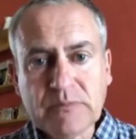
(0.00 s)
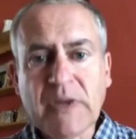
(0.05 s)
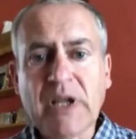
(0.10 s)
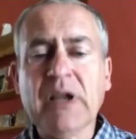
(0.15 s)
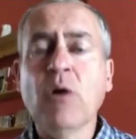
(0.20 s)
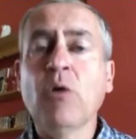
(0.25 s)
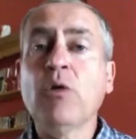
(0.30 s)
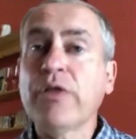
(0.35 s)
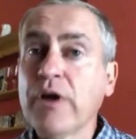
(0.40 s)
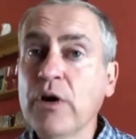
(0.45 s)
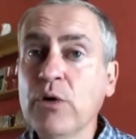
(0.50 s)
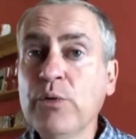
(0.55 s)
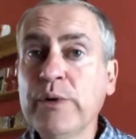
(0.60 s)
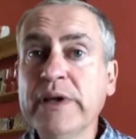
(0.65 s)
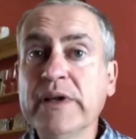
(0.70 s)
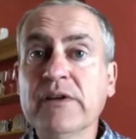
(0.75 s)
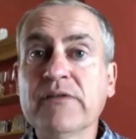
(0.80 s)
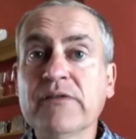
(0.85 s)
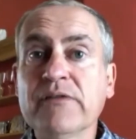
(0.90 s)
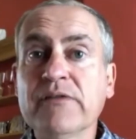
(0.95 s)
Although we
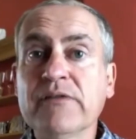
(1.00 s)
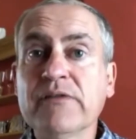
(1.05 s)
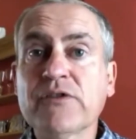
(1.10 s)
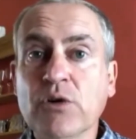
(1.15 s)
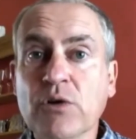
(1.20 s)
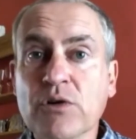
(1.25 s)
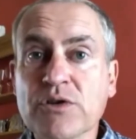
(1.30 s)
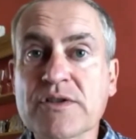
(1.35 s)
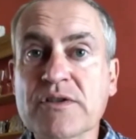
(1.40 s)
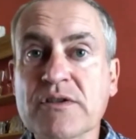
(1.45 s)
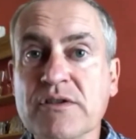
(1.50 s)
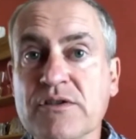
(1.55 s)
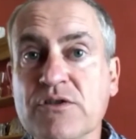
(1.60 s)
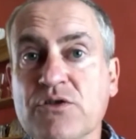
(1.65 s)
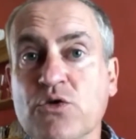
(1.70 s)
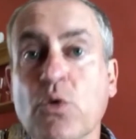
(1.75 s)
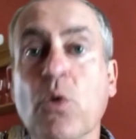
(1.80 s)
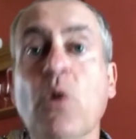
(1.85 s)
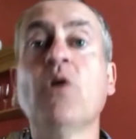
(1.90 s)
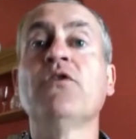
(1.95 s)
are, of course,
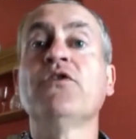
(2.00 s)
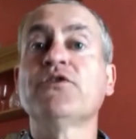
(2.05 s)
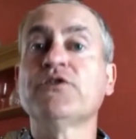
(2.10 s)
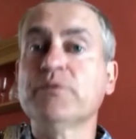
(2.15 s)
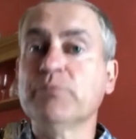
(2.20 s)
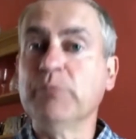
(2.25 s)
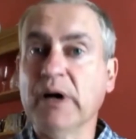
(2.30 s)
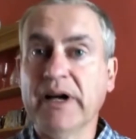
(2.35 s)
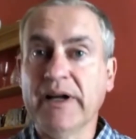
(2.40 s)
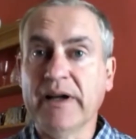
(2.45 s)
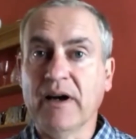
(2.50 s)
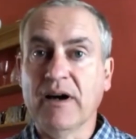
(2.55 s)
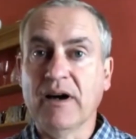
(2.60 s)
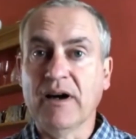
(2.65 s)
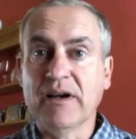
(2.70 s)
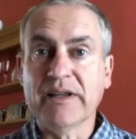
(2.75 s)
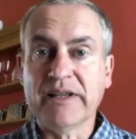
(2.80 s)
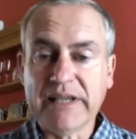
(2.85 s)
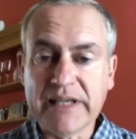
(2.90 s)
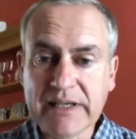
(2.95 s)
dwarfed by
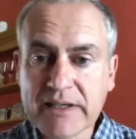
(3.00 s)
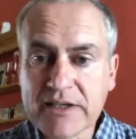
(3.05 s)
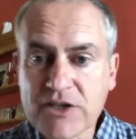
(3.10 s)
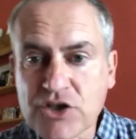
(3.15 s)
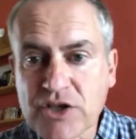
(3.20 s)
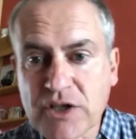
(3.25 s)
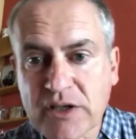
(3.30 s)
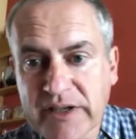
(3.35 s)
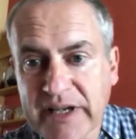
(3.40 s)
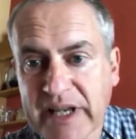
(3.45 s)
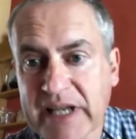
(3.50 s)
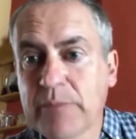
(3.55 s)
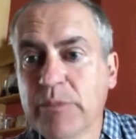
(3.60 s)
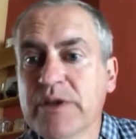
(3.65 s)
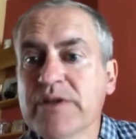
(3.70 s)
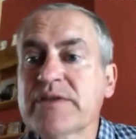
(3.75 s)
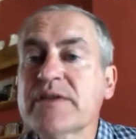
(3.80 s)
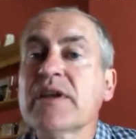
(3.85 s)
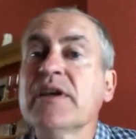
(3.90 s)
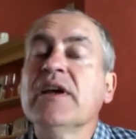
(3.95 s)
our English
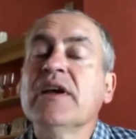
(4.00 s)
neighbours